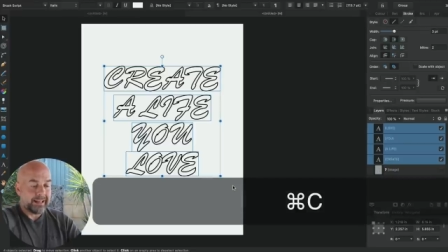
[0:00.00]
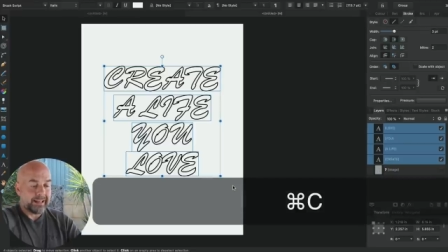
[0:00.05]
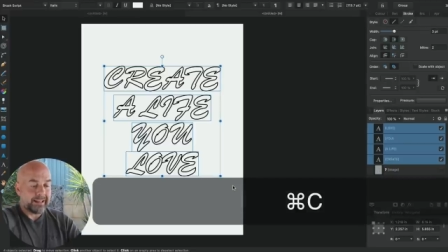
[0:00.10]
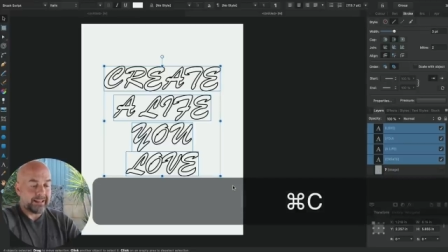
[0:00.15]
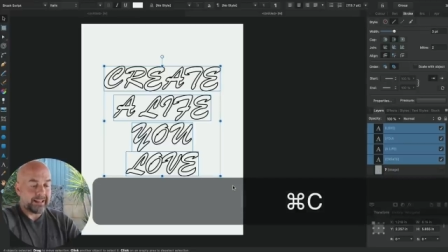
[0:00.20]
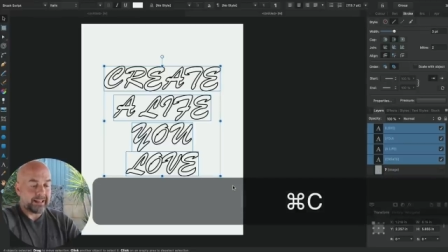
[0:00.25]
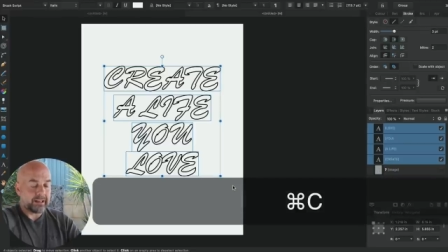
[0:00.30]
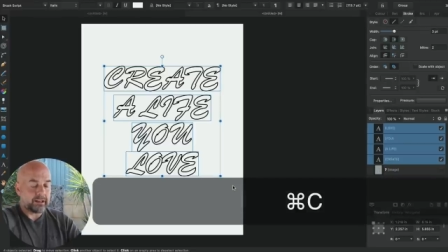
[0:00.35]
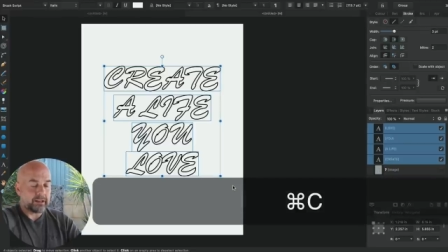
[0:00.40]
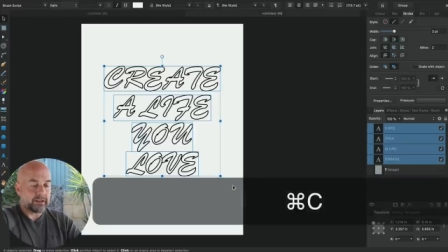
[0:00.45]

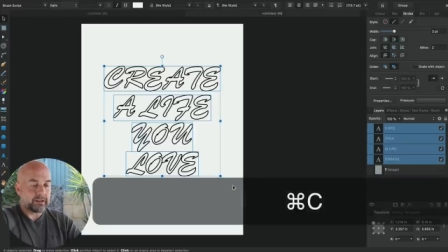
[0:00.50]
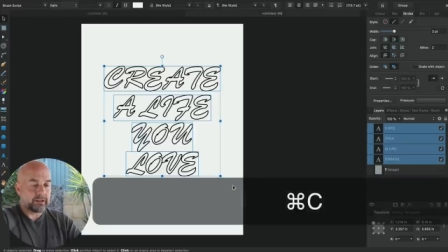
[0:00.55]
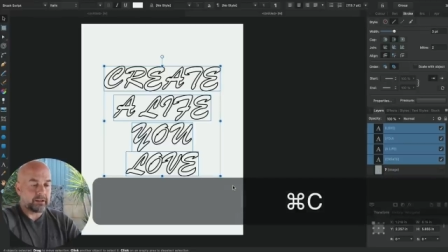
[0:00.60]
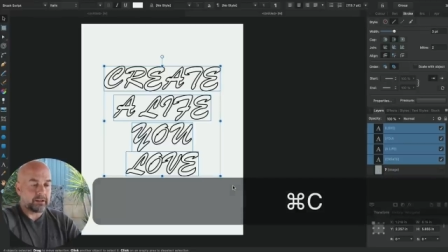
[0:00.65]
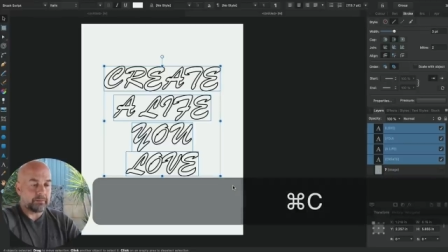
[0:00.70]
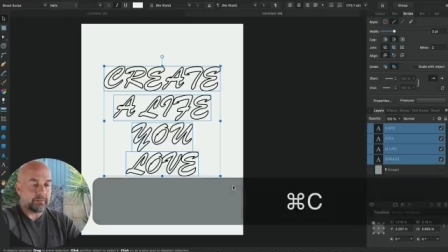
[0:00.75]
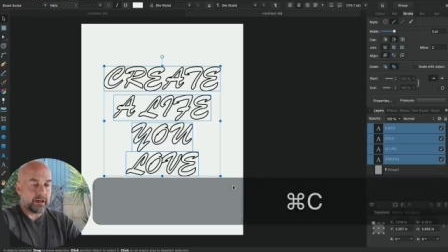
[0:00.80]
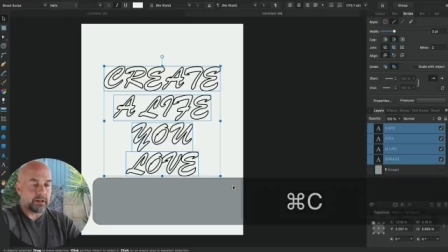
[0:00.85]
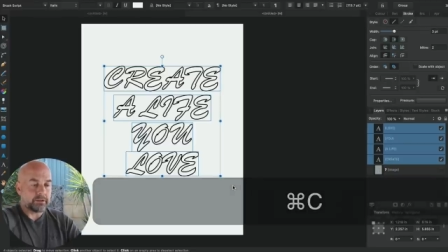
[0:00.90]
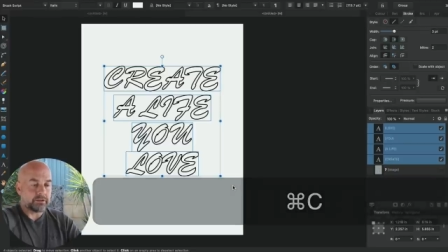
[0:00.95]
and then
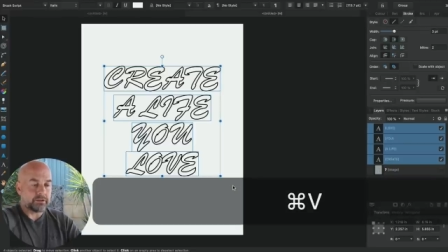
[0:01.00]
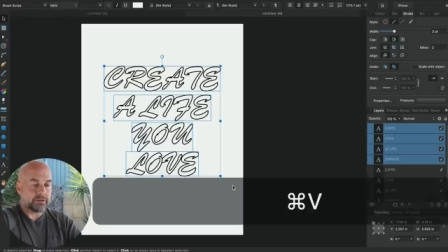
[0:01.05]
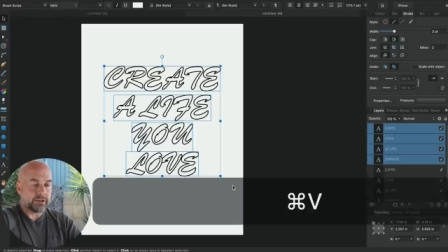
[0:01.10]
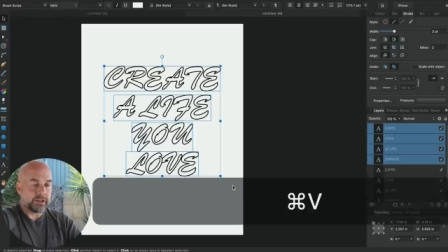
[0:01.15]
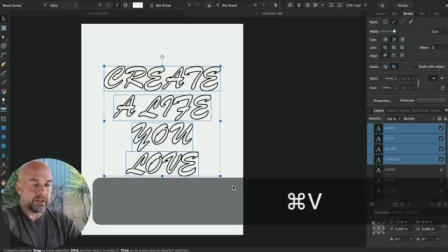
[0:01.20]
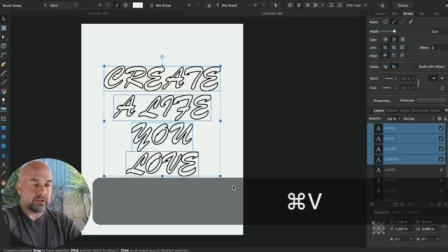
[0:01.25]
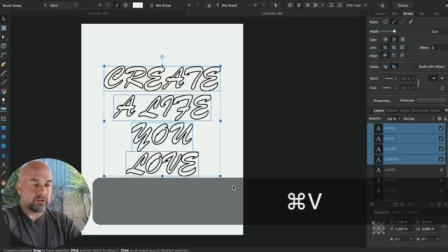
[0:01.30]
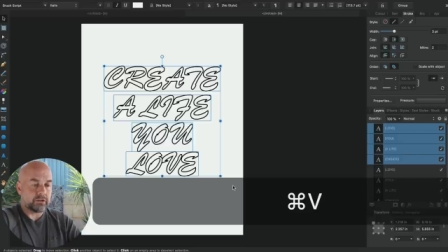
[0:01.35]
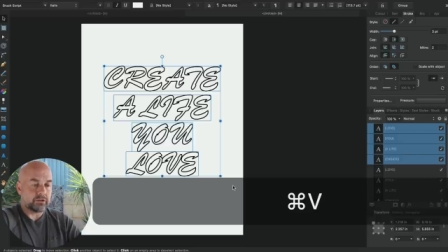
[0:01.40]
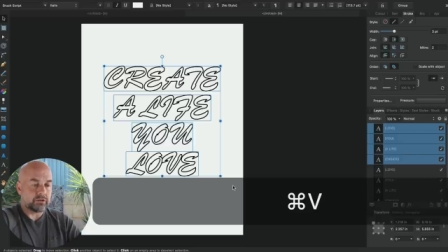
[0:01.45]
Command
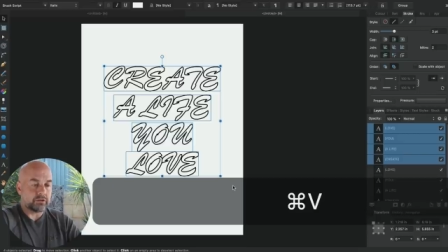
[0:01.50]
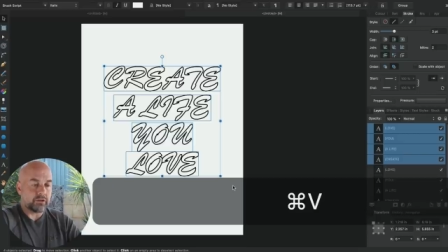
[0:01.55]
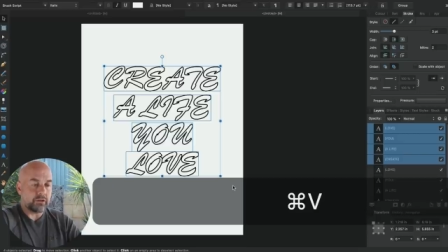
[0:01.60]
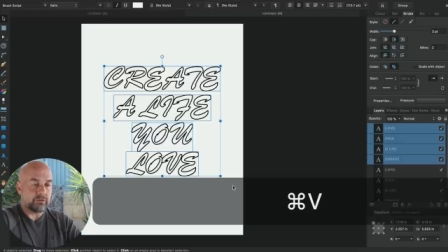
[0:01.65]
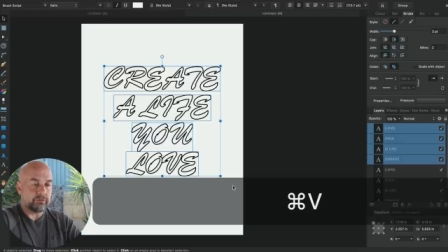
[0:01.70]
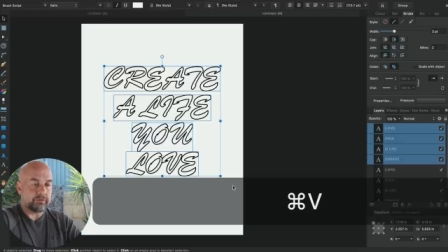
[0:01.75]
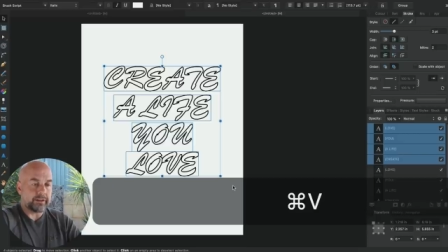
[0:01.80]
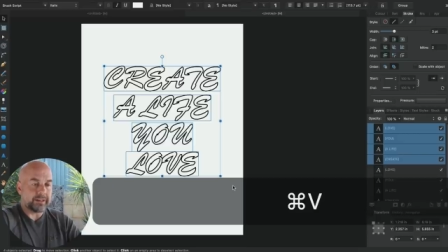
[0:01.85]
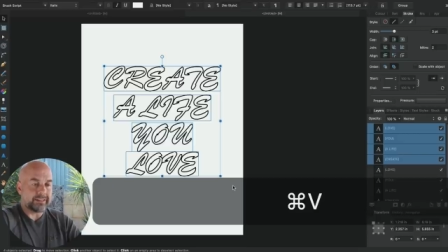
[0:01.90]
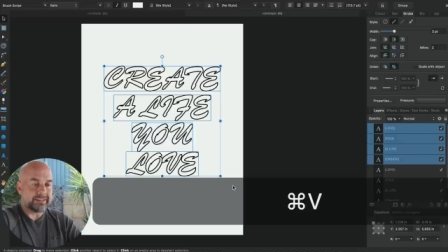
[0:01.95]
C or
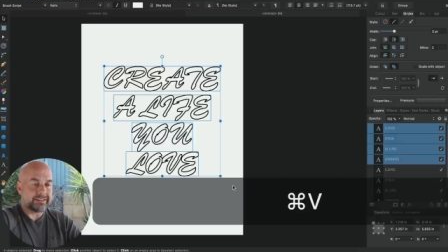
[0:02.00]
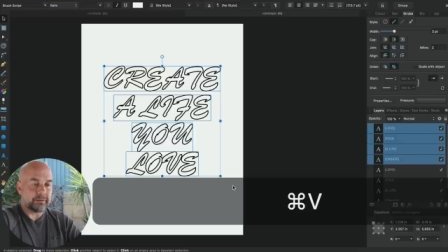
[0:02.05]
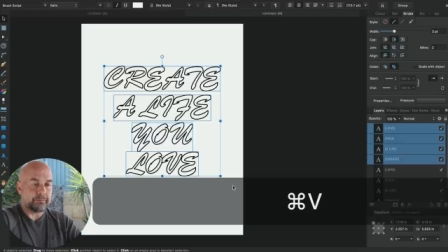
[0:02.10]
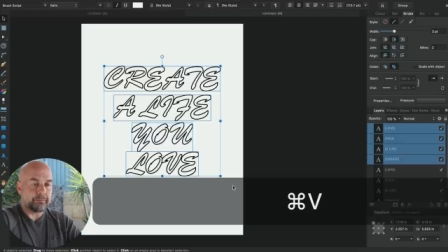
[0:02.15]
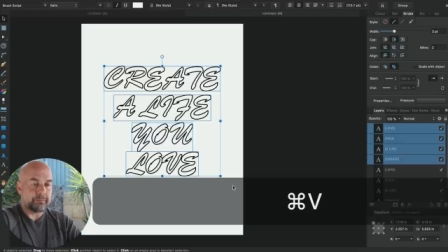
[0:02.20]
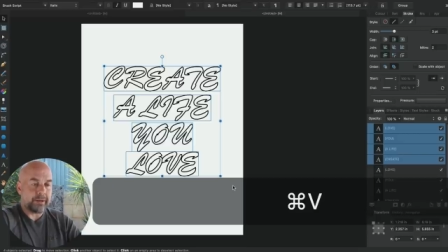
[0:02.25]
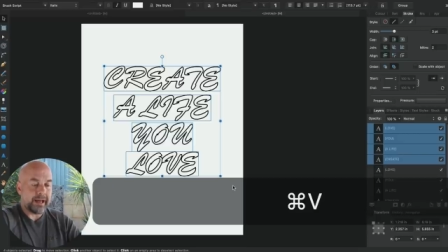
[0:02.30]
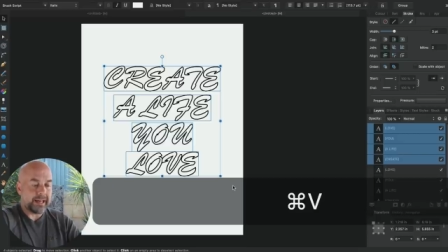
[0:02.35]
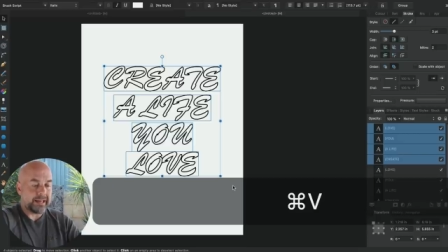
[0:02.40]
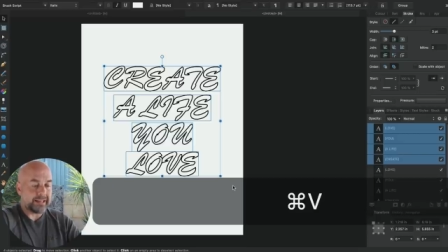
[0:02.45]
Control V to
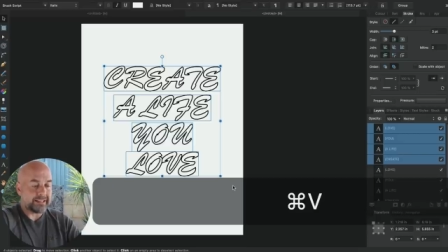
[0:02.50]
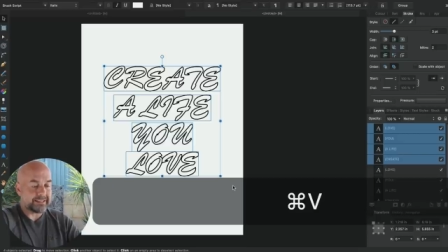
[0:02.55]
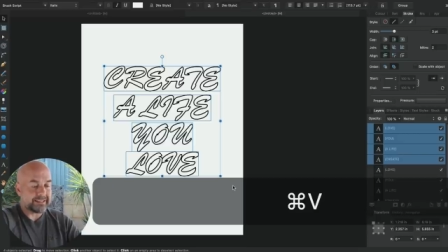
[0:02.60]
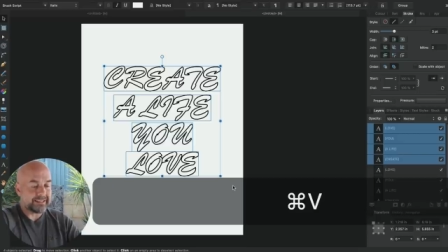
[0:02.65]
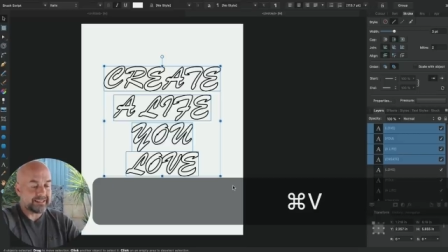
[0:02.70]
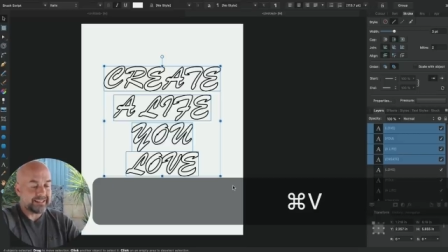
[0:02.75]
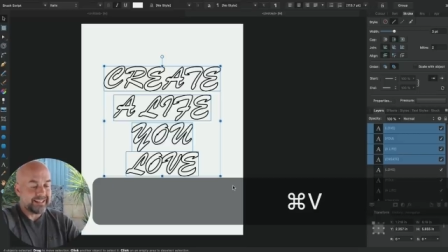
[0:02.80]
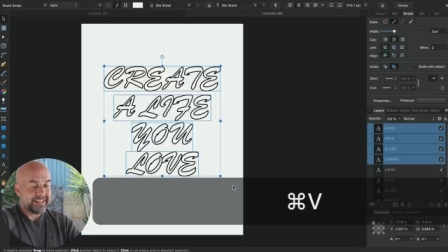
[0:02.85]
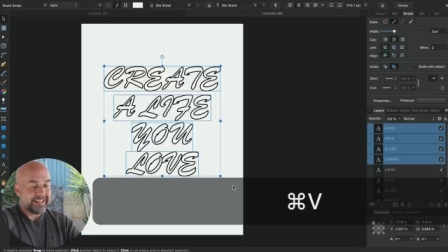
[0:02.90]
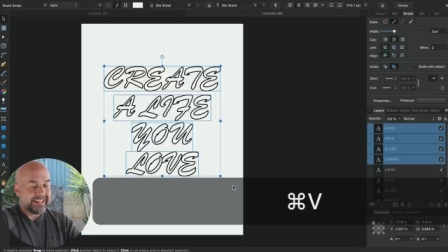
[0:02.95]
paste.